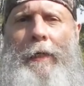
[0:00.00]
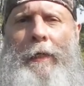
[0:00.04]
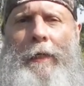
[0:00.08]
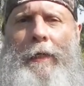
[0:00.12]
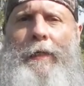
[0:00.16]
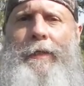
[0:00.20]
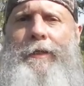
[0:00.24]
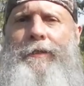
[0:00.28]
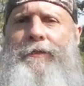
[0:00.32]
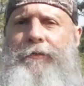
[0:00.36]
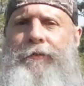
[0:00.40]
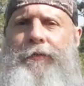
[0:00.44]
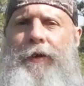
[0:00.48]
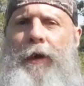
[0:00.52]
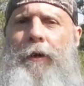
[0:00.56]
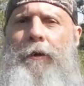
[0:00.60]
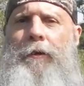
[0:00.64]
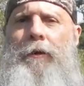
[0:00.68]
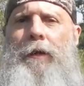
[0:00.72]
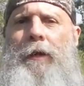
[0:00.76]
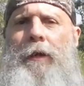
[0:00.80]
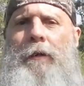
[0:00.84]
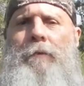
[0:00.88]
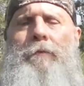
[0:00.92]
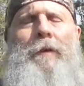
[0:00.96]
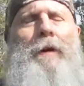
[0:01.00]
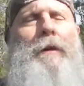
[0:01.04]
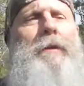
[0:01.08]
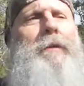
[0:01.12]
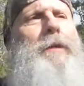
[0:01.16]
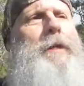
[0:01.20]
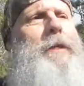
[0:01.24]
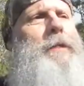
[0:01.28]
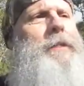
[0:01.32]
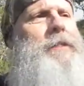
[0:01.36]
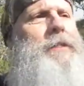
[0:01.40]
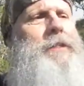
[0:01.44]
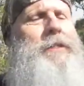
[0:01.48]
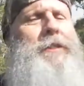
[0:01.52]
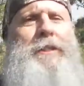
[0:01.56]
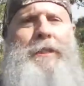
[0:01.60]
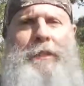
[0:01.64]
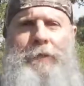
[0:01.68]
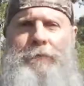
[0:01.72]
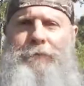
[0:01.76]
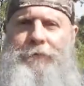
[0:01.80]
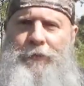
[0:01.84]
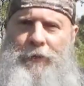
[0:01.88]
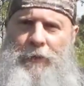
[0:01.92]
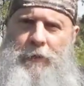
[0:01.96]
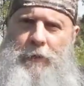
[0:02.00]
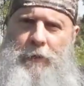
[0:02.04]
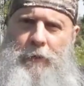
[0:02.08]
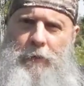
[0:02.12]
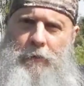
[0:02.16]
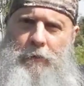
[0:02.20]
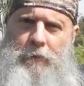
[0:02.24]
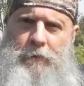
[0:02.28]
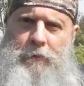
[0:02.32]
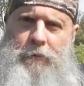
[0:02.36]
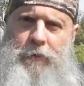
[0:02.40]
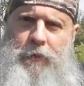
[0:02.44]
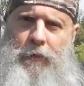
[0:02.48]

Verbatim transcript: he's very, very difficult